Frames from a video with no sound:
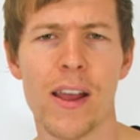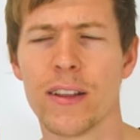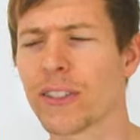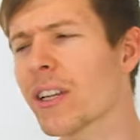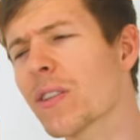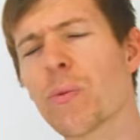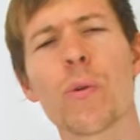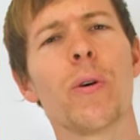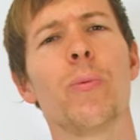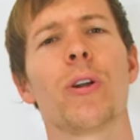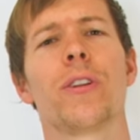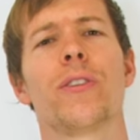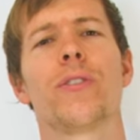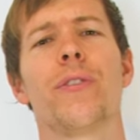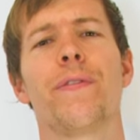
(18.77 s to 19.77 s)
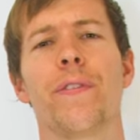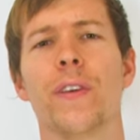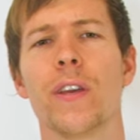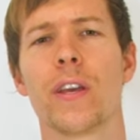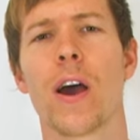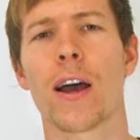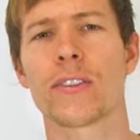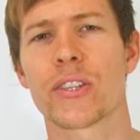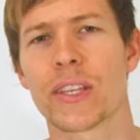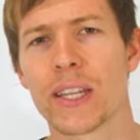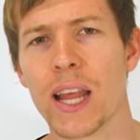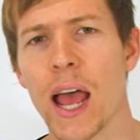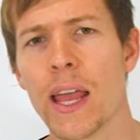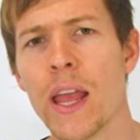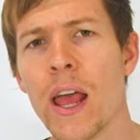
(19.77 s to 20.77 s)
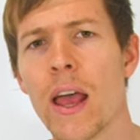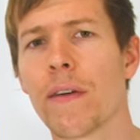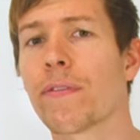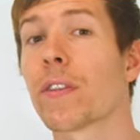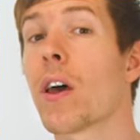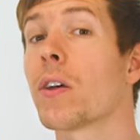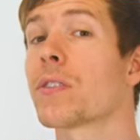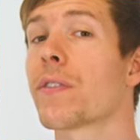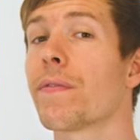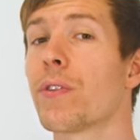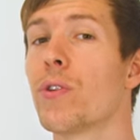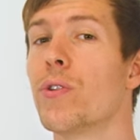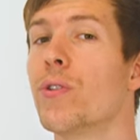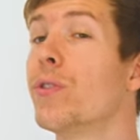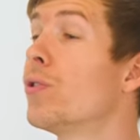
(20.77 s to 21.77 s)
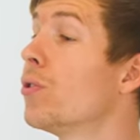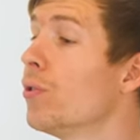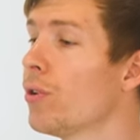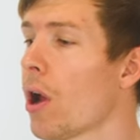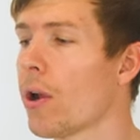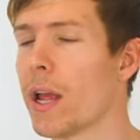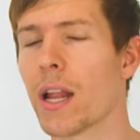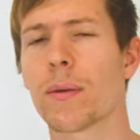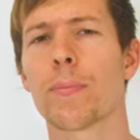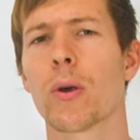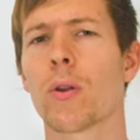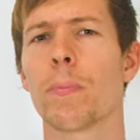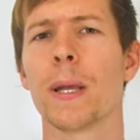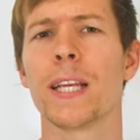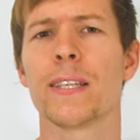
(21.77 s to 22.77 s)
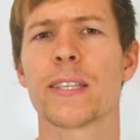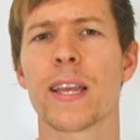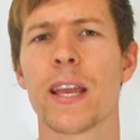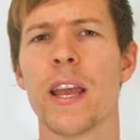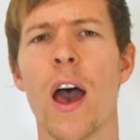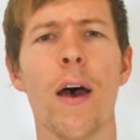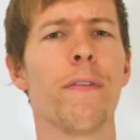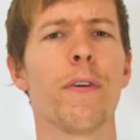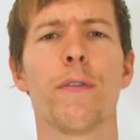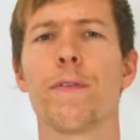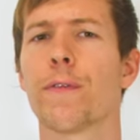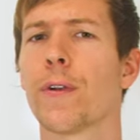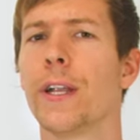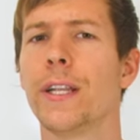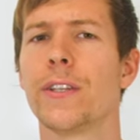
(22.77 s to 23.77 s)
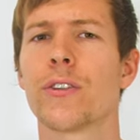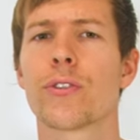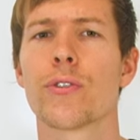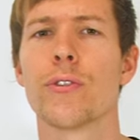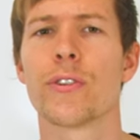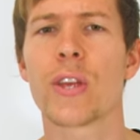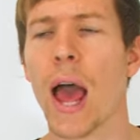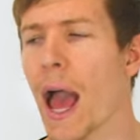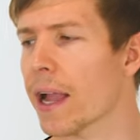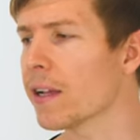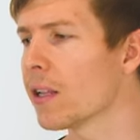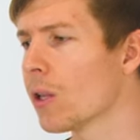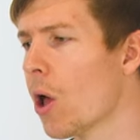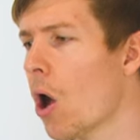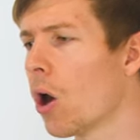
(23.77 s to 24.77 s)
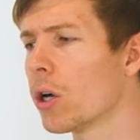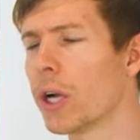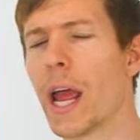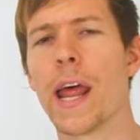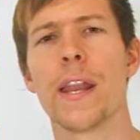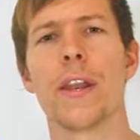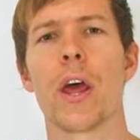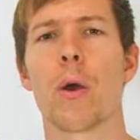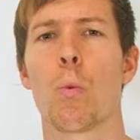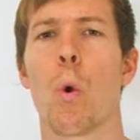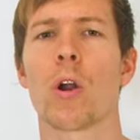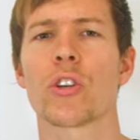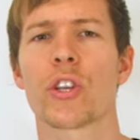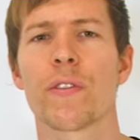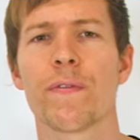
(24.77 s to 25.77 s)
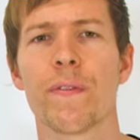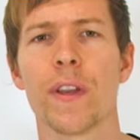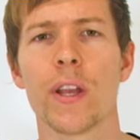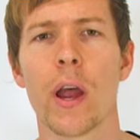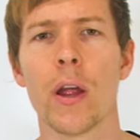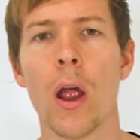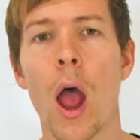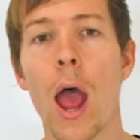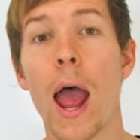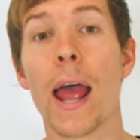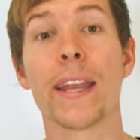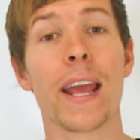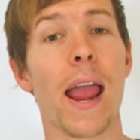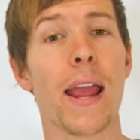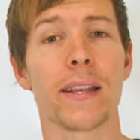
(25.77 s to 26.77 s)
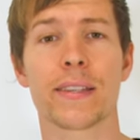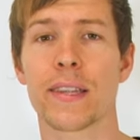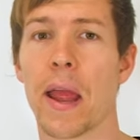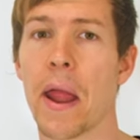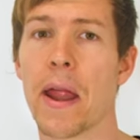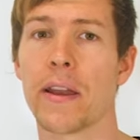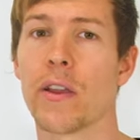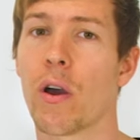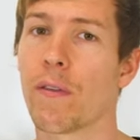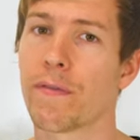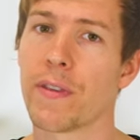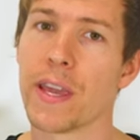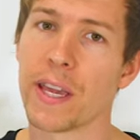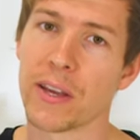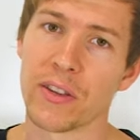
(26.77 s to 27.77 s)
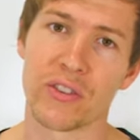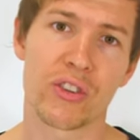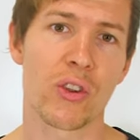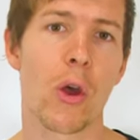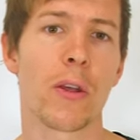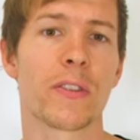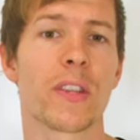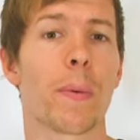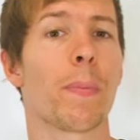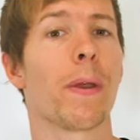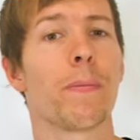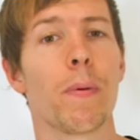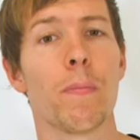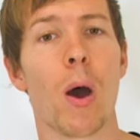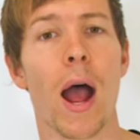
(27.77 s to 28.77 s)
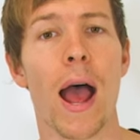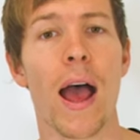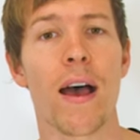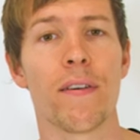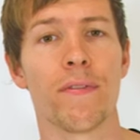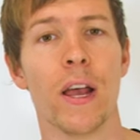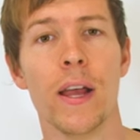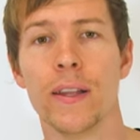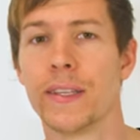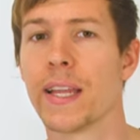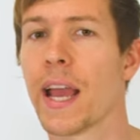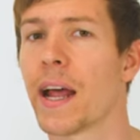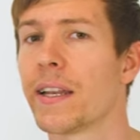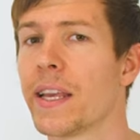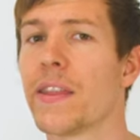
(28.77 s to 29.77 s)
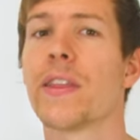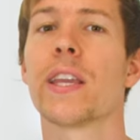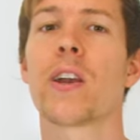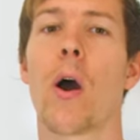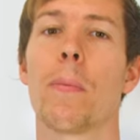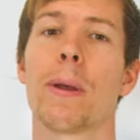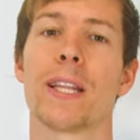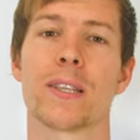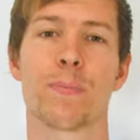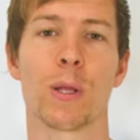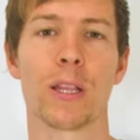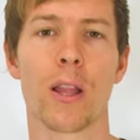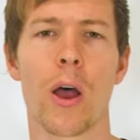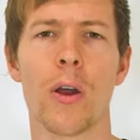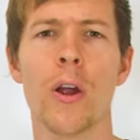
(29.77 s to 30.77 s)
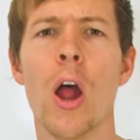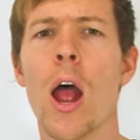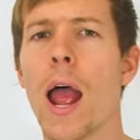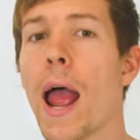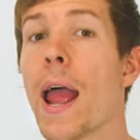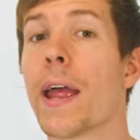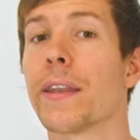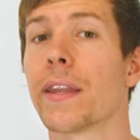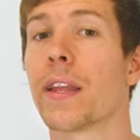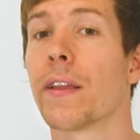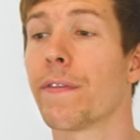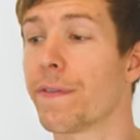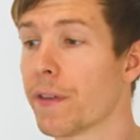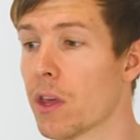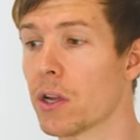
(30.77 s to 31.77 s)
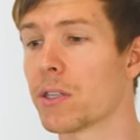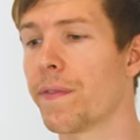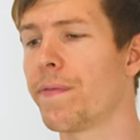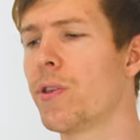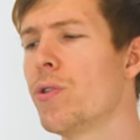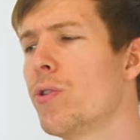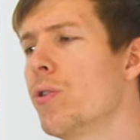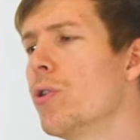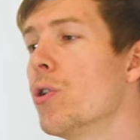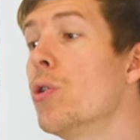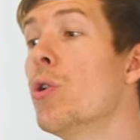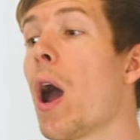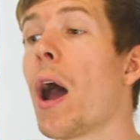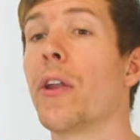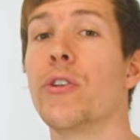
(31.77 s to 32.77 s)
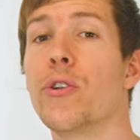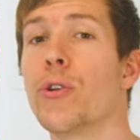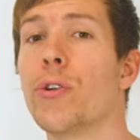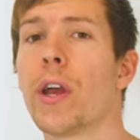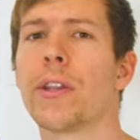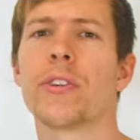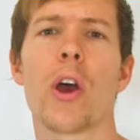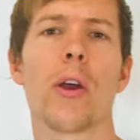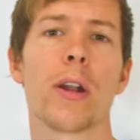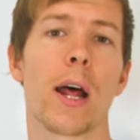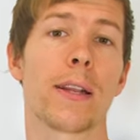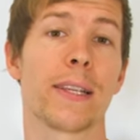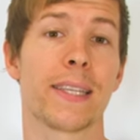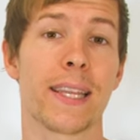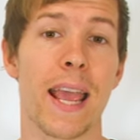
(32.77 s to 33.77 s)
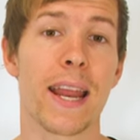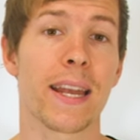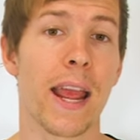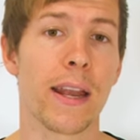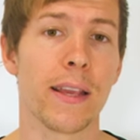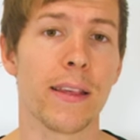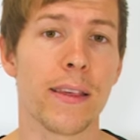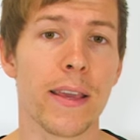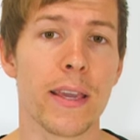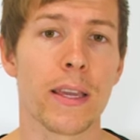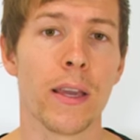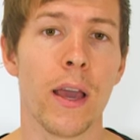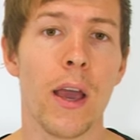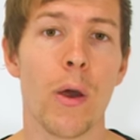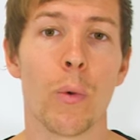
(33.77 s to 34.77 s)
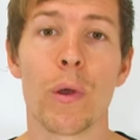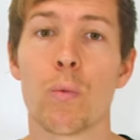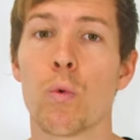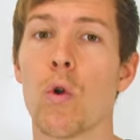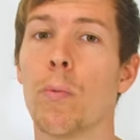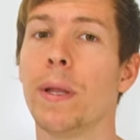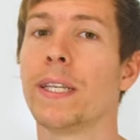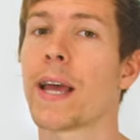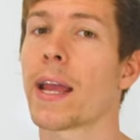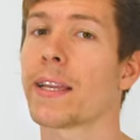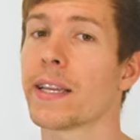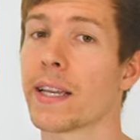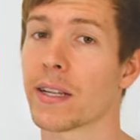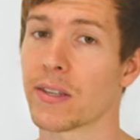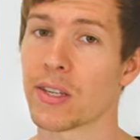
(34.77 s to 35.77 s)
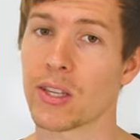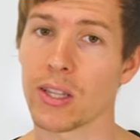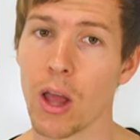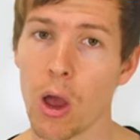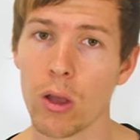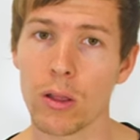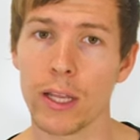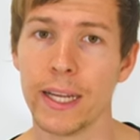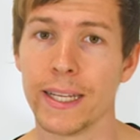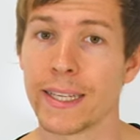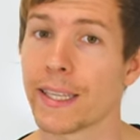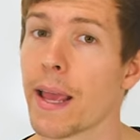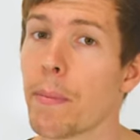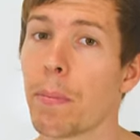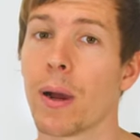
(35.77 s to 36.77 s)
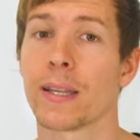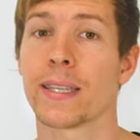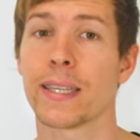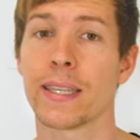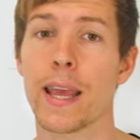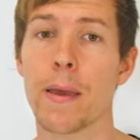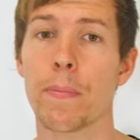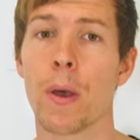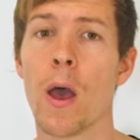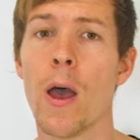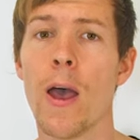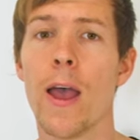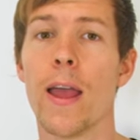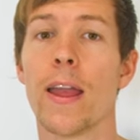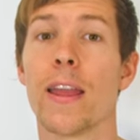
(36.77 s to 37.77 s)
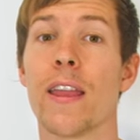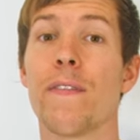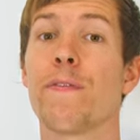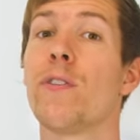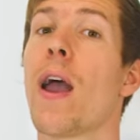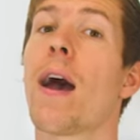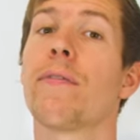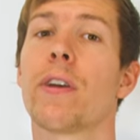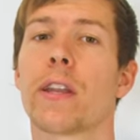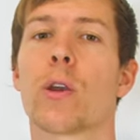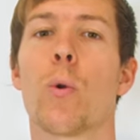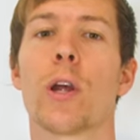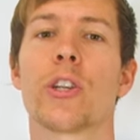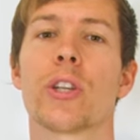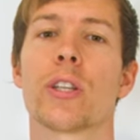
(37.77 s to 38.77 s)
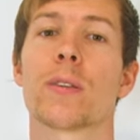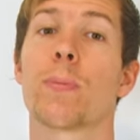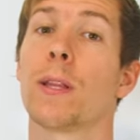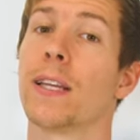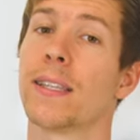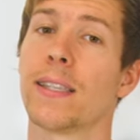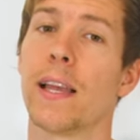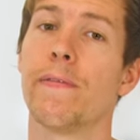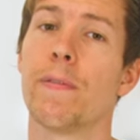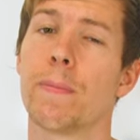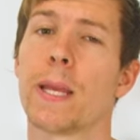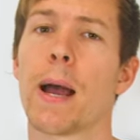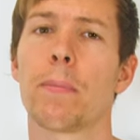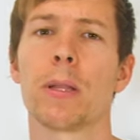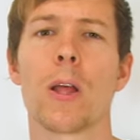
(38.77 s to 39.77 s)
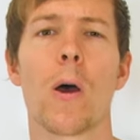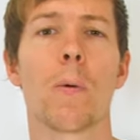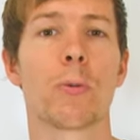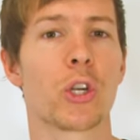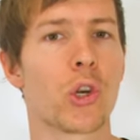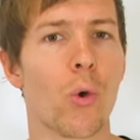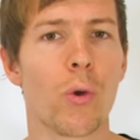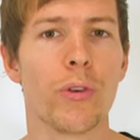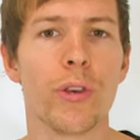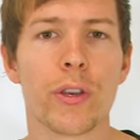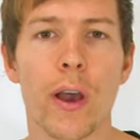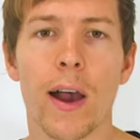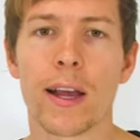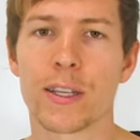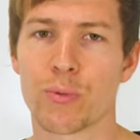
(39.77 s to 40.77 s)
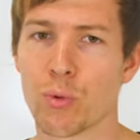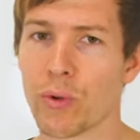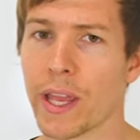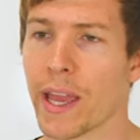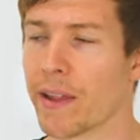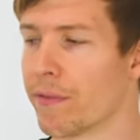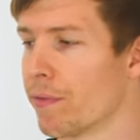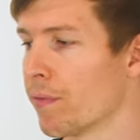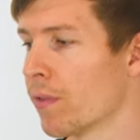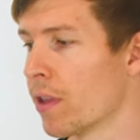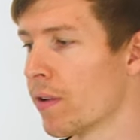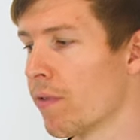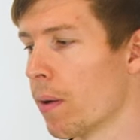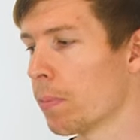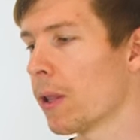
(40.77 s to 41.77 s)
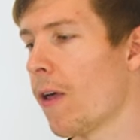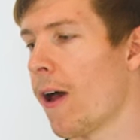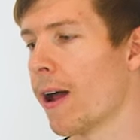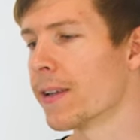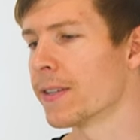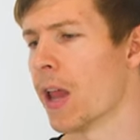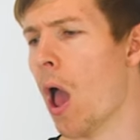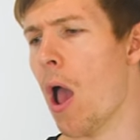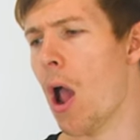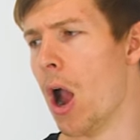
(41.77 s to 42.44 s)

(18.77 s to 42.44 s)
So that's what I want to do for you guys today. And for those of you who do know how to build a PC, feel free to tag along and watch the video and answer any of the concerns that people might have down in the comments below. And for those of you who are new and don't understand anything, we will be taking it slowly, step by step. If you have any questions, please leave them down below. I'm sure you guys will get the replies.